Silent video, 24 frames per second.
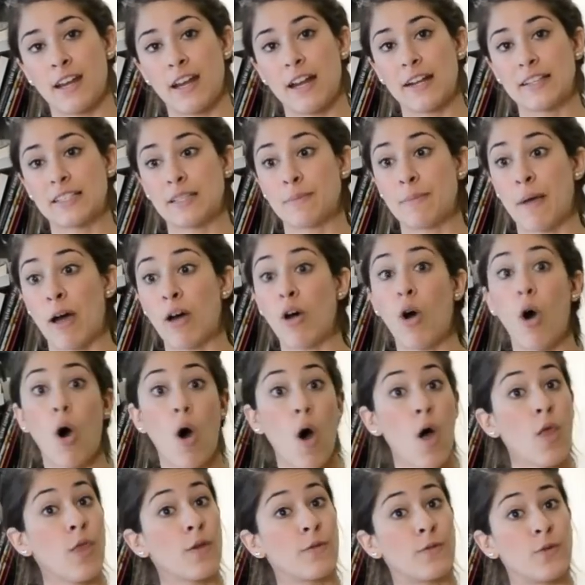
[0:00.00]
It's about
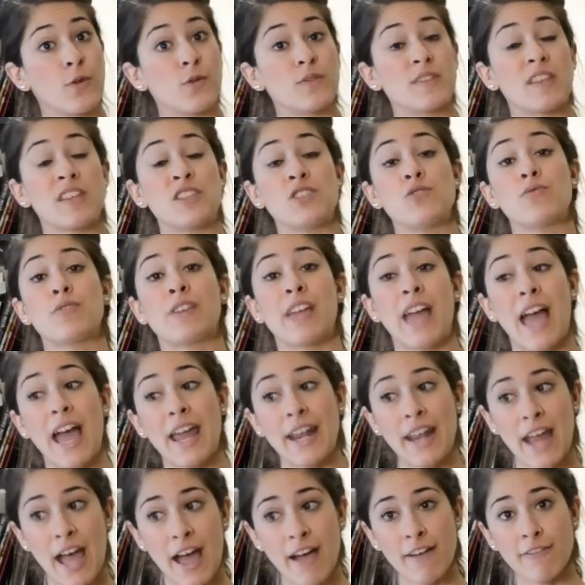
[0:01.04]
all the foods that you can
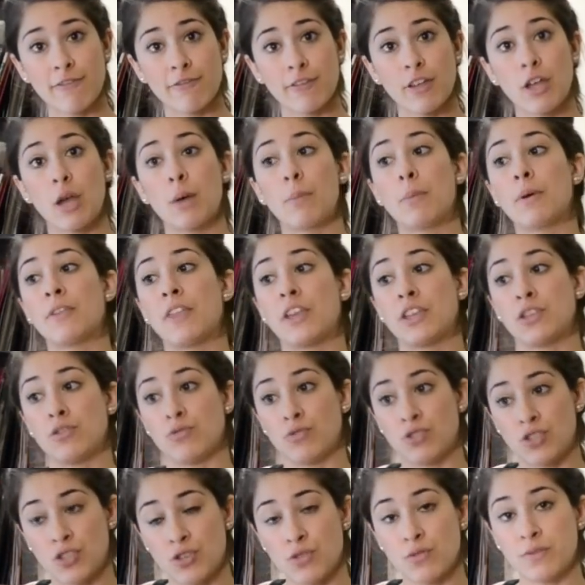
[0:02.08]
have, but that you
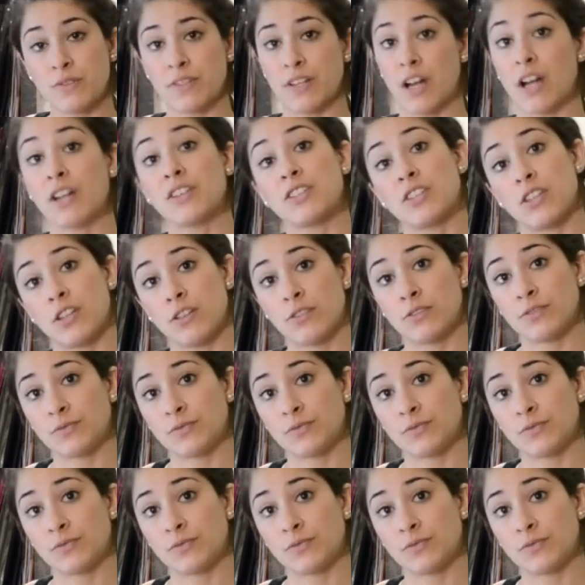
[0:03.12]
choose not to.